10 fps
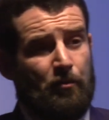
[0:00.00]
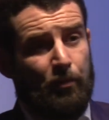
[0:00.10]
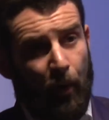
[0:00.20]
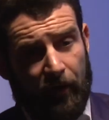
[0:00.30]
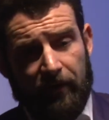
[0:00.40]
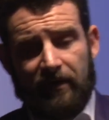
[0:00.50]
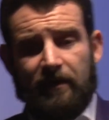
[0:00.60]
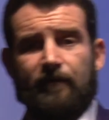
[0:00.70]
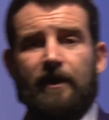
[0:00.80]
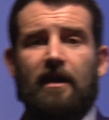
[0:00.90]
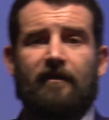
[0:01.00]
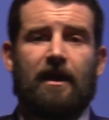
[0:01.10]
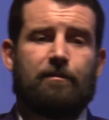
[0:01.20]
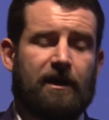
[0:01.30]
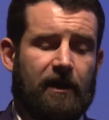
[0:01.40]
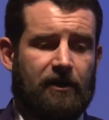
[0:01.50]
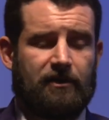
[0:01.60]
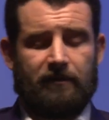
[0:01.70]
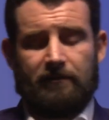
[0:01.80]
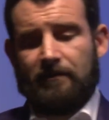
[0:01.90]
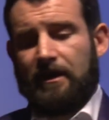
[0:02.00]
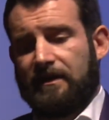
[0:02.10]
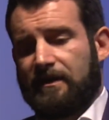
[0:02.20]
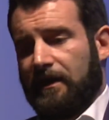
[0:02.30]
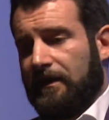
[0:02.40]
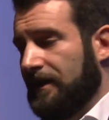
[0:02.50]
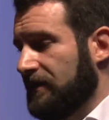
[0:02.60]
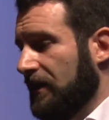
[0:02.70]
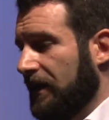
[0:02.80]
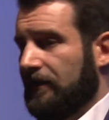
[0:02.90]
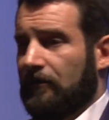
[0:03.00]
But if we have an application, let's say, that's collecting